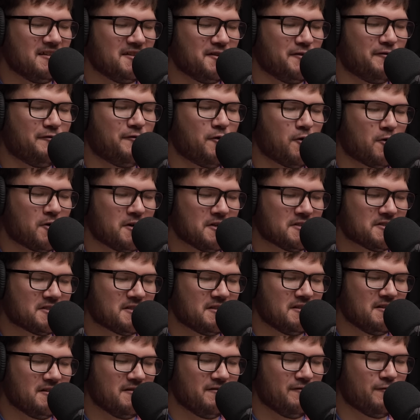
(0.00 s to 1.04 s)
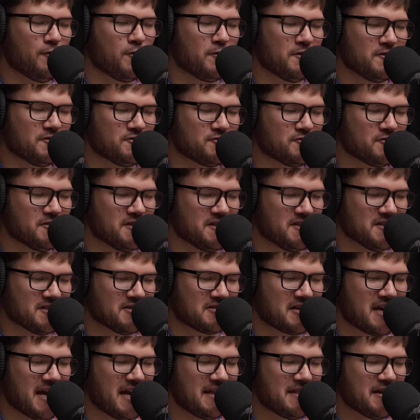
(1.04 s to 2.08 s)
the forest for the trees,
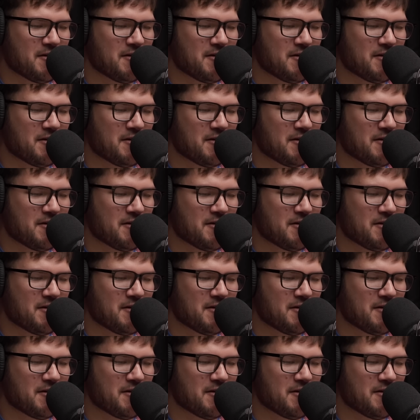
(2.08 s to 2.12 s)
okay?